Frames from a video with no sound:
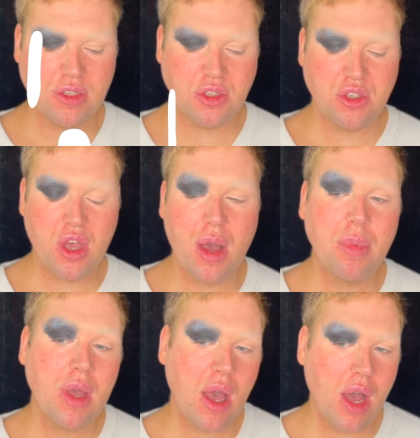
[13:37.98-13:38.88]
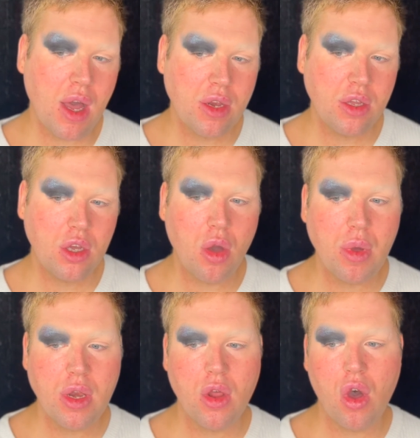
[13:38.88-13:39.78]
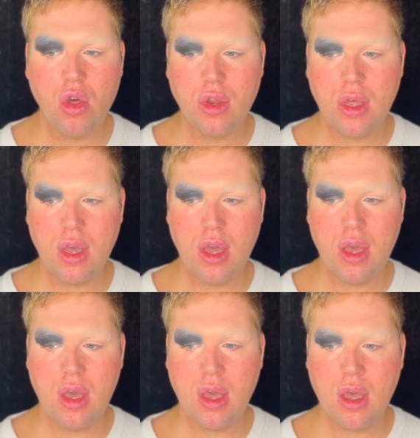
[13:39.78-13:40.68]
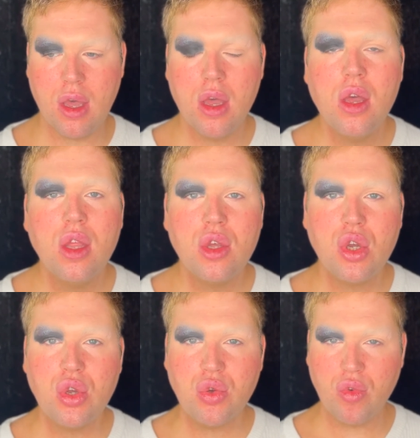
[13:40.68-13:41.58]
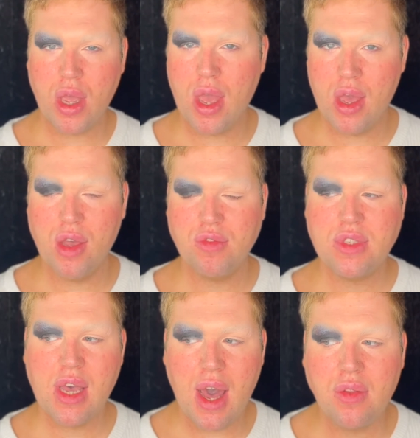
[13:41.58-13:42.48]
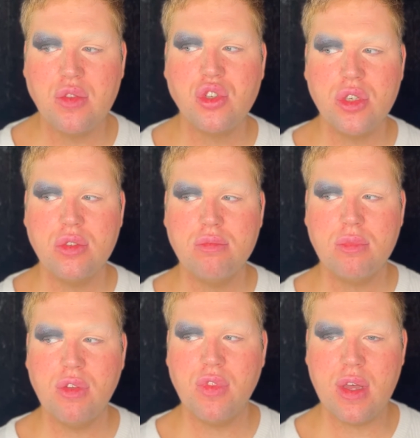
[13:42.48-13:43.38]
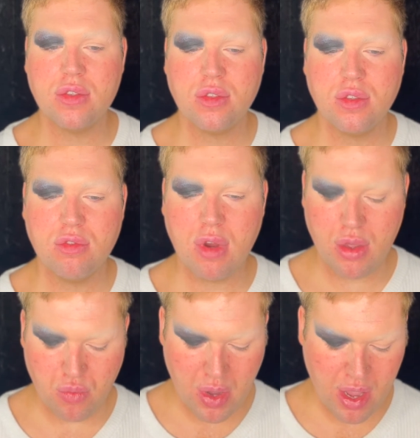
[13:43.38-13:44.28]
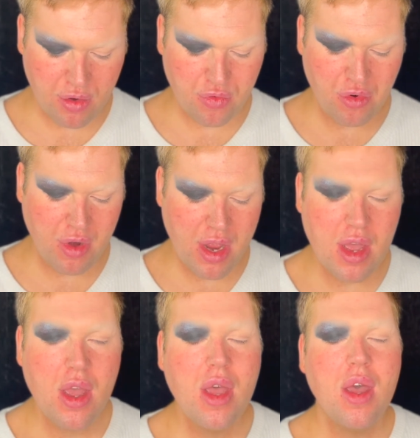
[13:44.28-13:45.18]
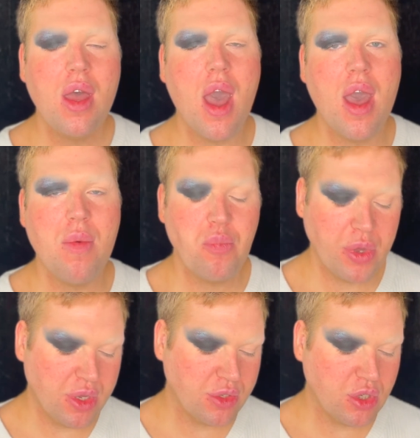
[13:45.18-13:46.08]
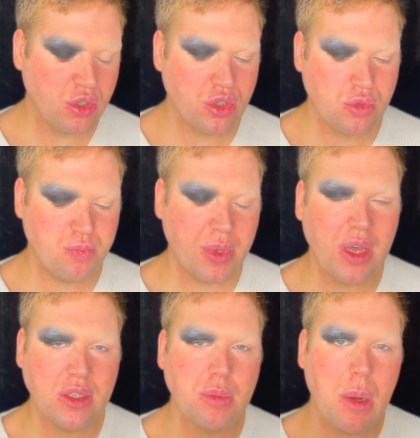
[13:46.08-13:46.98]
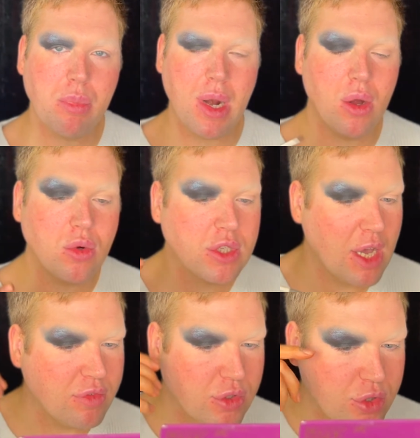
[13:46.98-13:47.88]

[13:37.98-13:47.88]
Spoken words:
so I'm kind of going on a creative tangent, if that's the right word for it, because my brows haven't